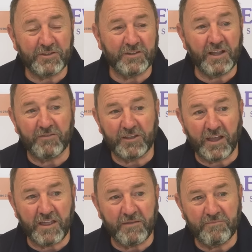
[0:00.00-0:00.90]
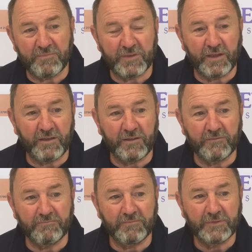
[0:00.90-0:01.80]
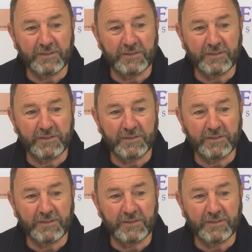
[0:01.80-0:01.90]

It's another game, um,